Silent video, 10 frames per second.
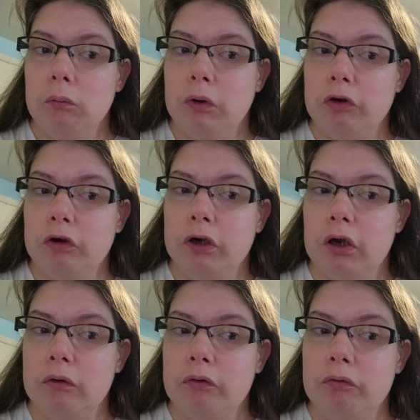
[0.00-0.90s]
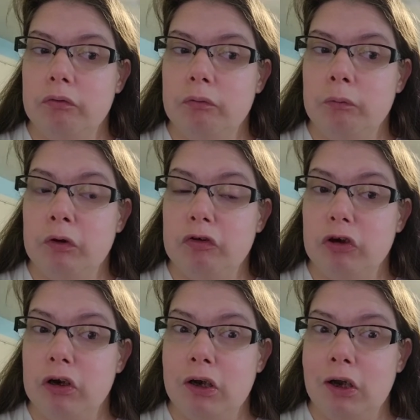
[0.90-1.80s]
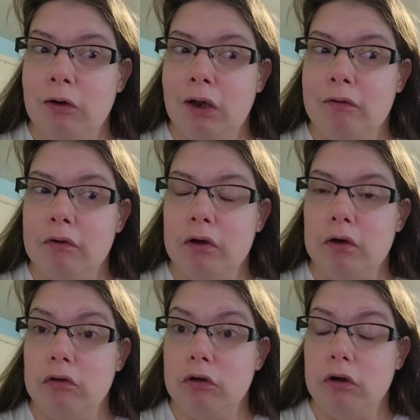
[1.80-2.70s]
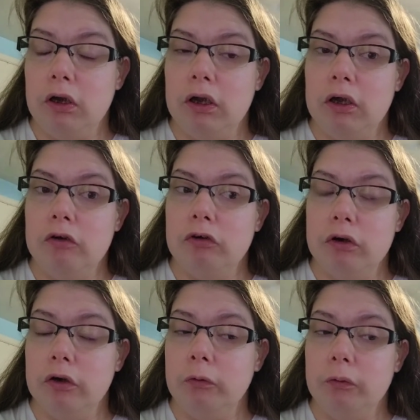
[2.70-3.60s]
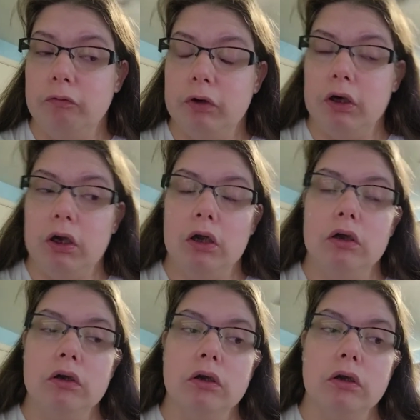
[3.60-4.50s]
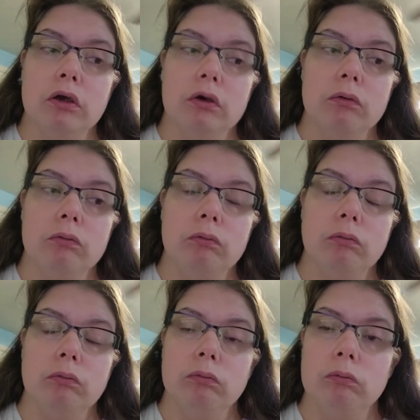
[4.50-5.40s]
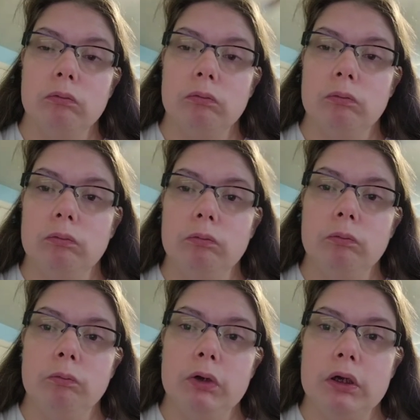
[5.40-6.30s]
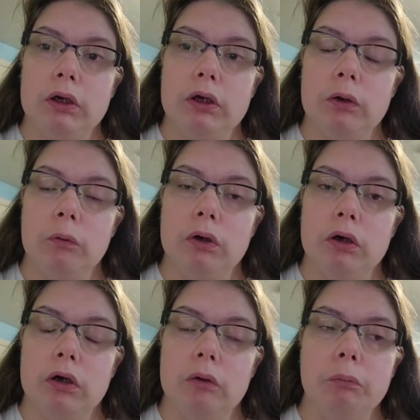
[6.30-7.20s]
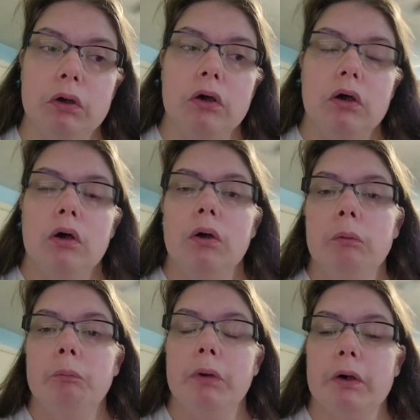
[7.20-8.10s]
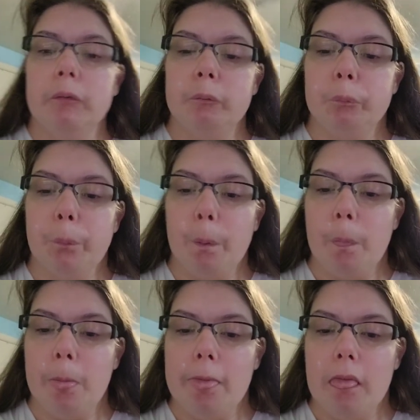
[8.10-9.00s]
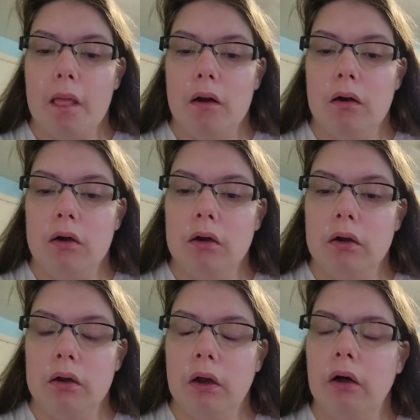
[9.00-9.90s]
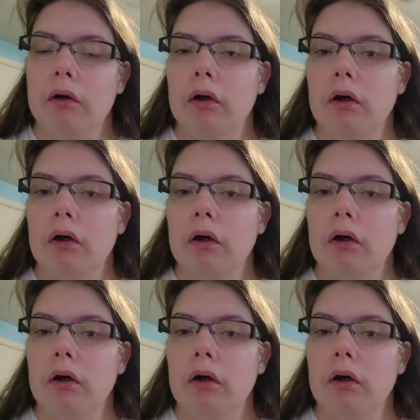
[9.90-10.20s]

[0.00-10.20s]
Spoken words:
what started out as a dull day turned into a fun day. So we did the aquarium. But yeah,